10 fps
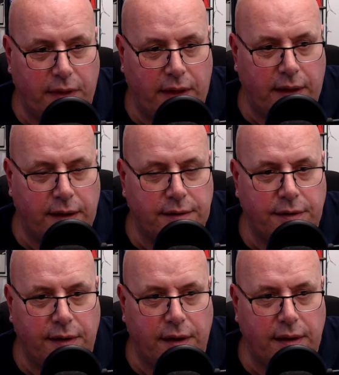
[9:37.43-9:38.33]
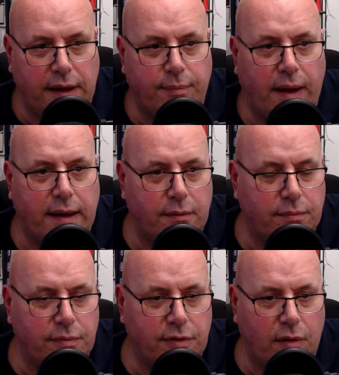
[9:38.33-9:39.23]
and eBuyer
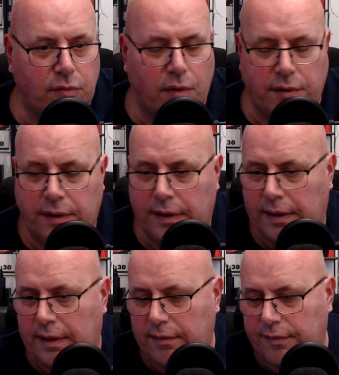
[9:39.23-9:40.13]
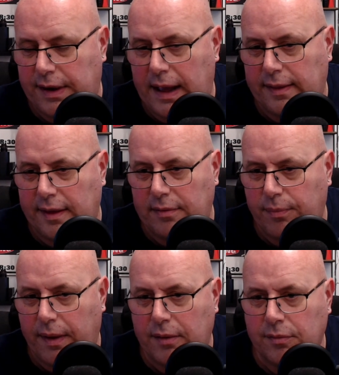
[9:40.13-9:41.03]
sold one for
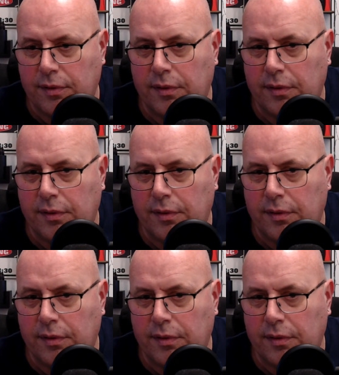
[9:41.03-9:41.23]
£19.